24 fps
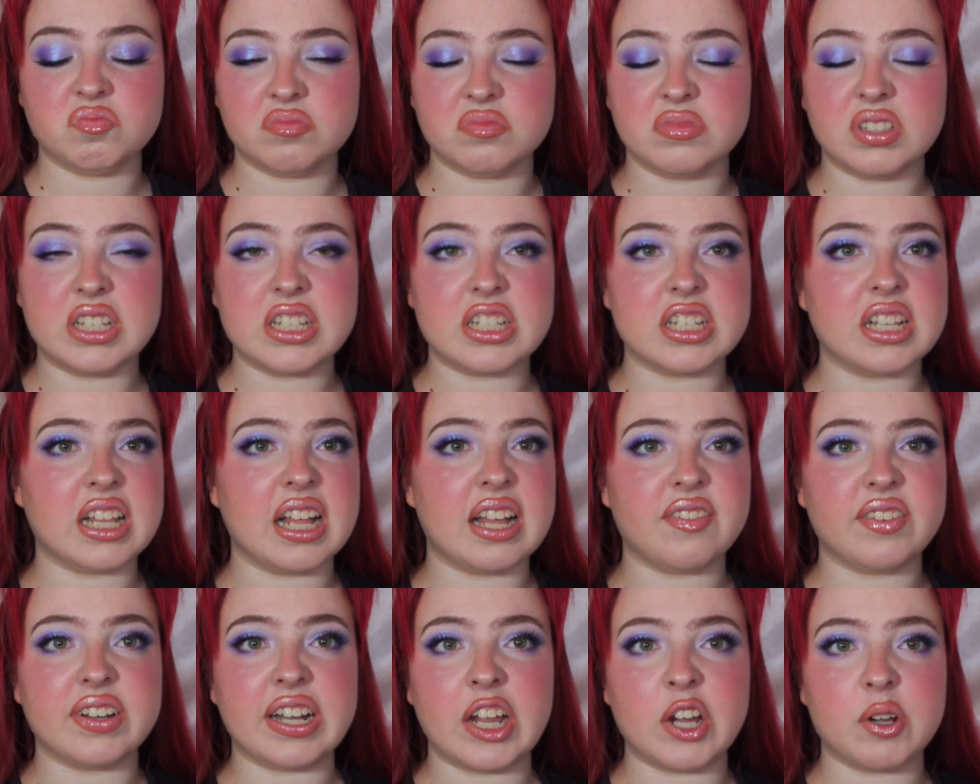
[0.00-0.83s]
I still
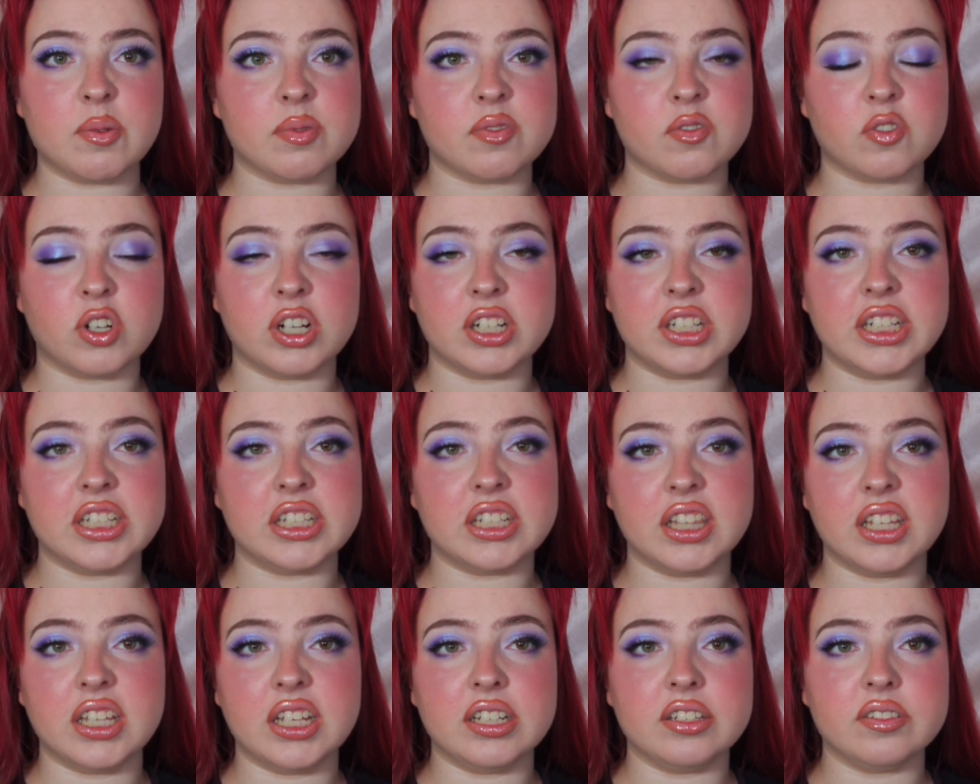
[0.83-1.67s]
have an hour before I need
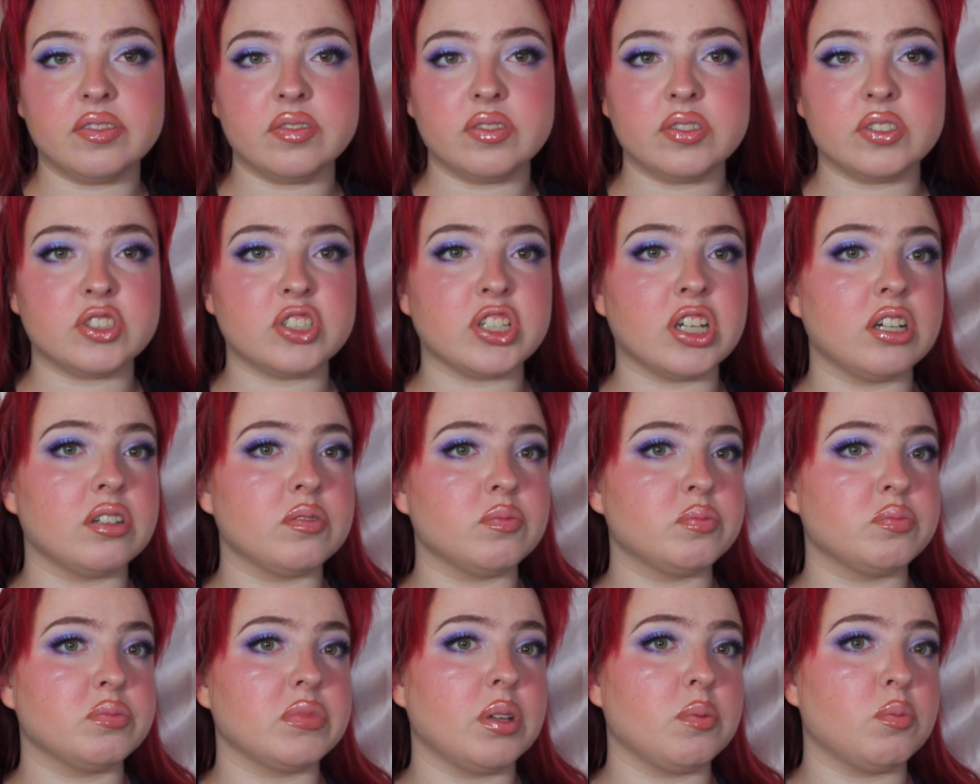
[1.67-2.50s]
to leave, so
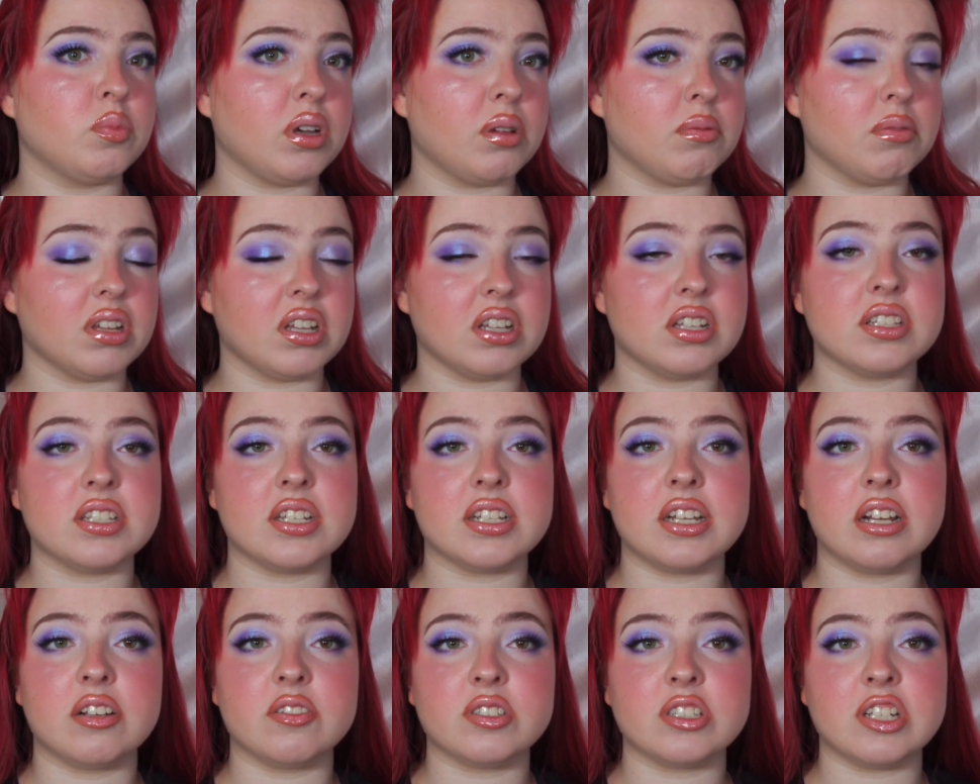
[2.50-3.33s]
I'm probably gonna sit
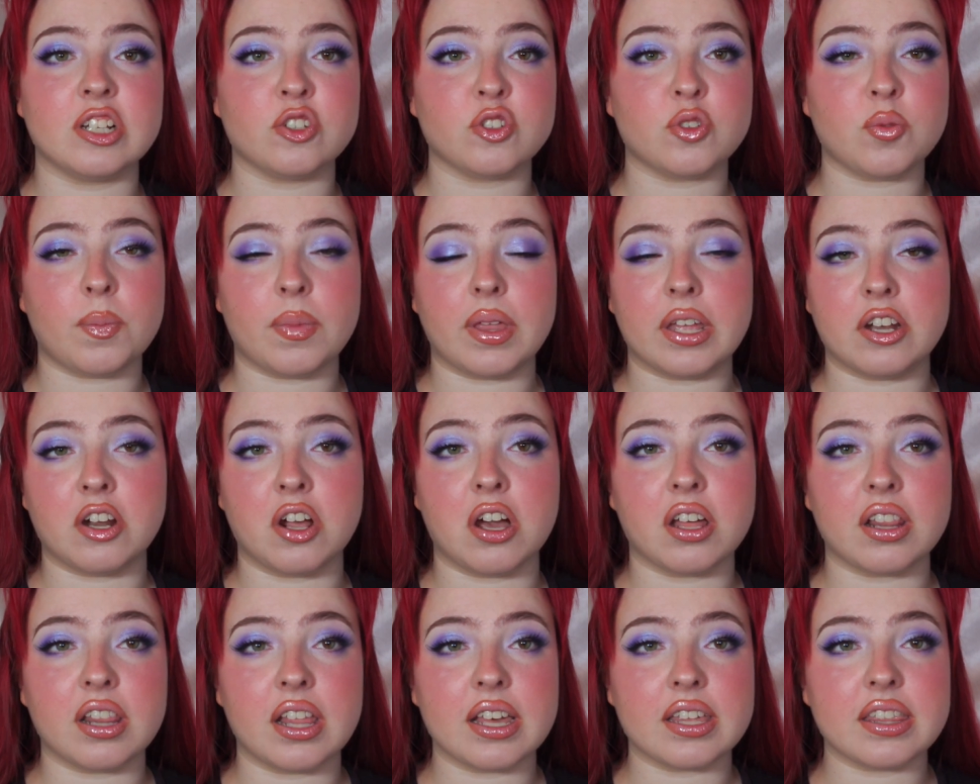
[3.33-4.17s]
downstairs with my
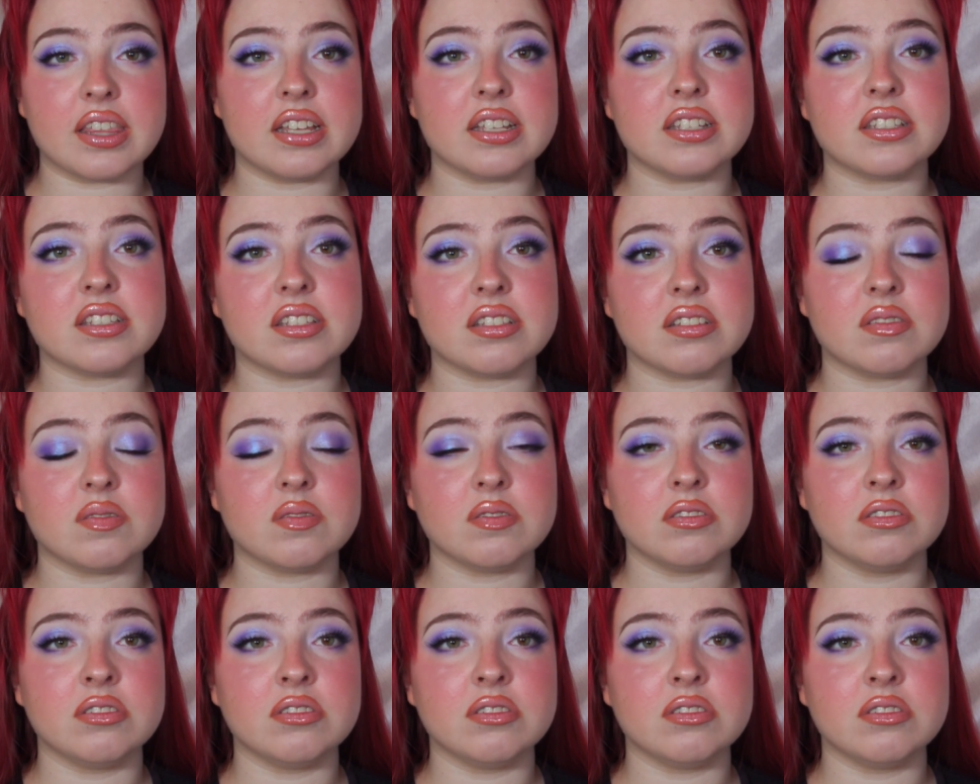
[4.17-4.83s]
dog like this